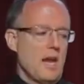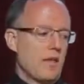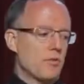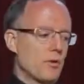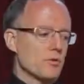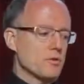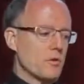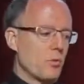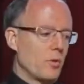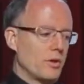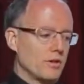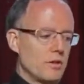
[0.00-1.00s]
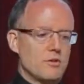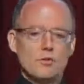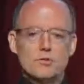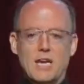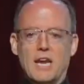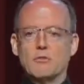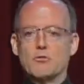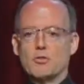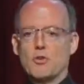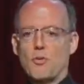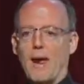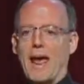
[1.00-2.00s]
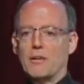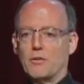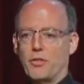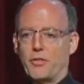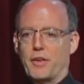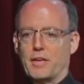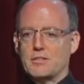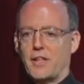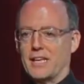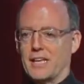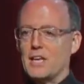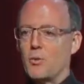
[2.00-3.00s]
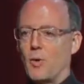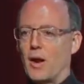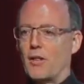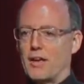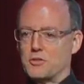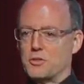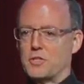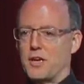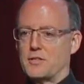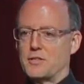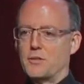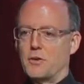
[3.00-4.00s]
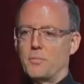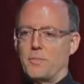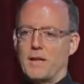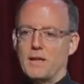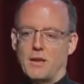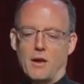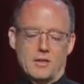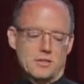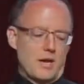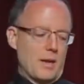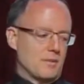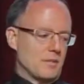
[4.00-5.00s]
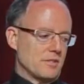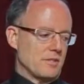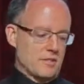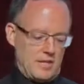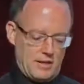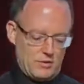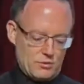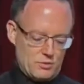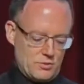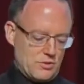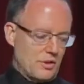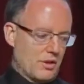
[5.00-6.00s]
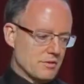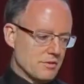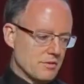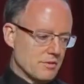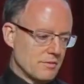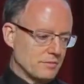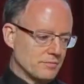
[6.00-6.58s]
and those that are willing to do dangerous and radical things like eat well, exercise, and go to bed on time can sustain those results.